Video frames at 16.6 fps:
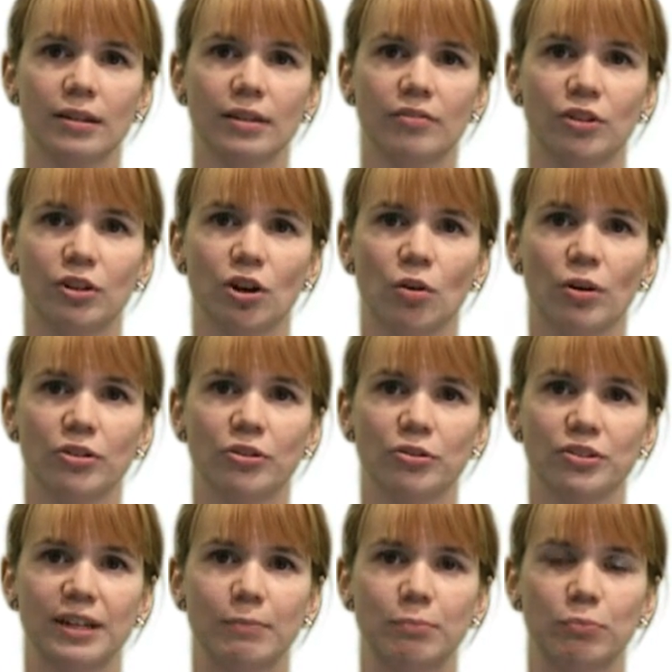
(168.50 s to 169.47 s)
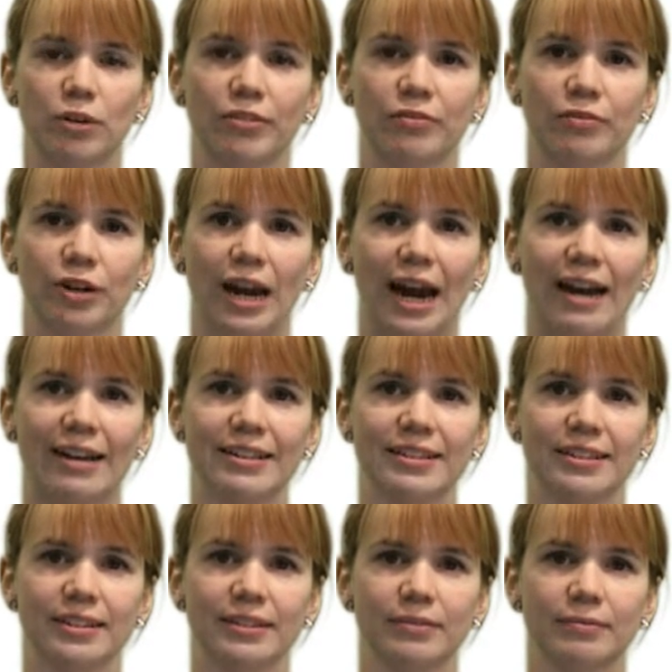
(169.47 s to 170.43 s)
If you go under step 1 for
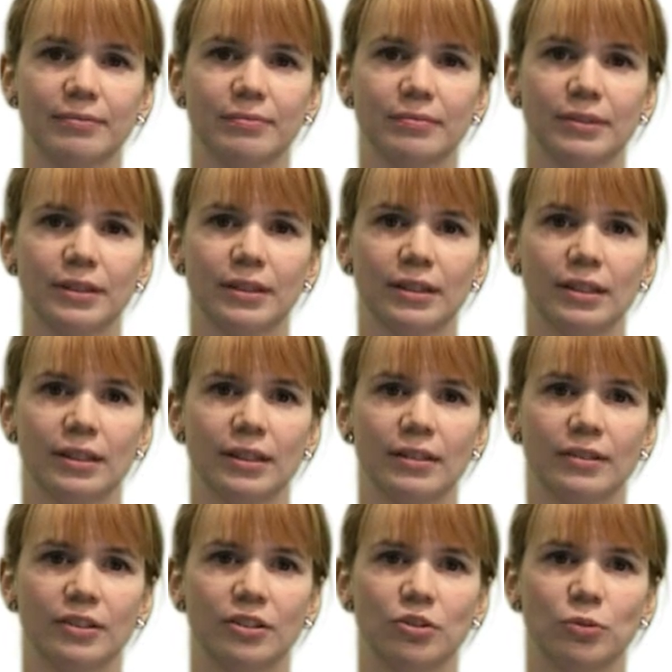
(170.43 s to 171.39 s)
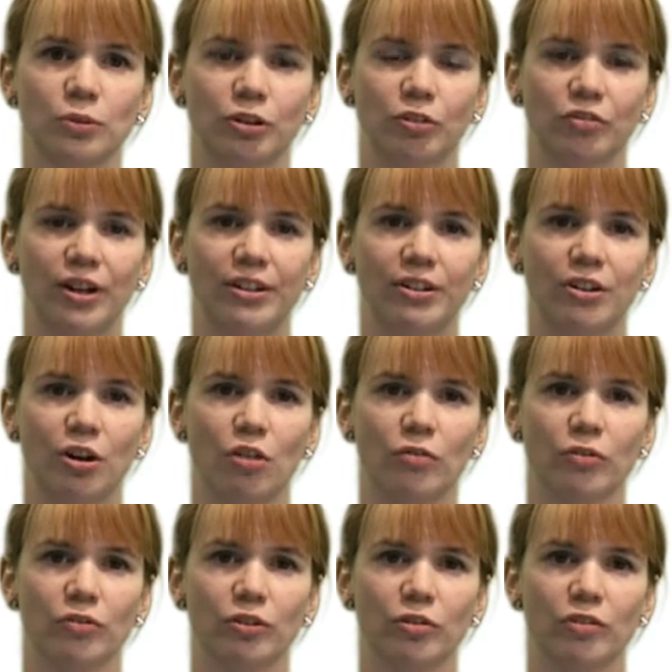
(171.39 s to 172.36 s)
Ask, this is where you'll find an
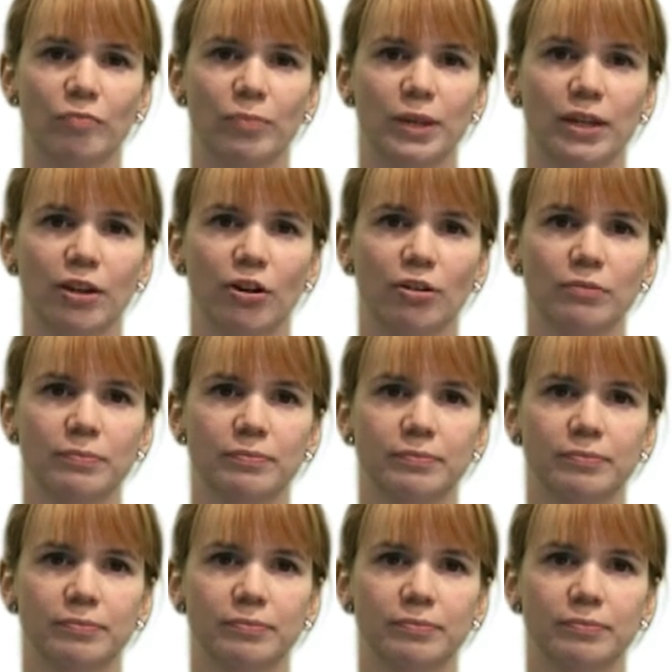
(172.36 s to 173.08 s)
overview of Pico.